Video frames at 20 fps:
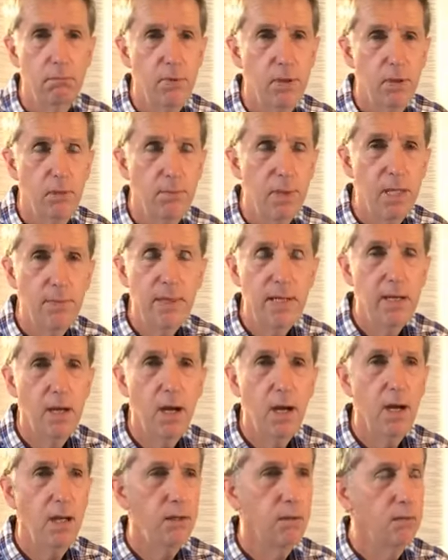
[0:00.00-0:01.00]
You know, maybe
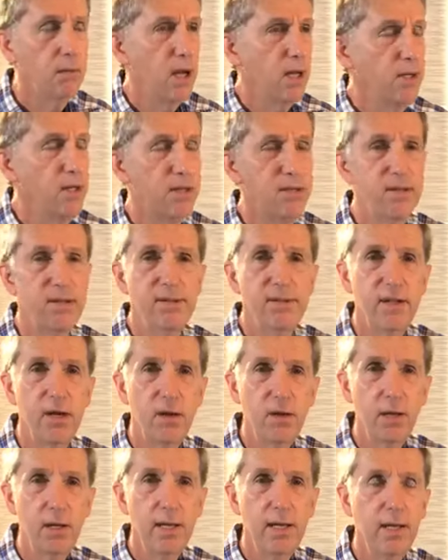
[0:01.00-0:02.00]
not. Not
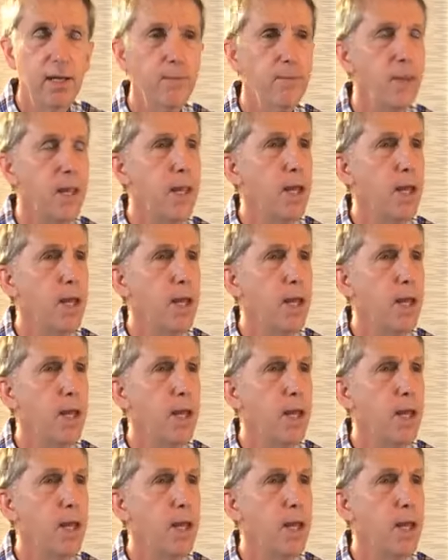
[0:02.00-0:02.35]
necessarily.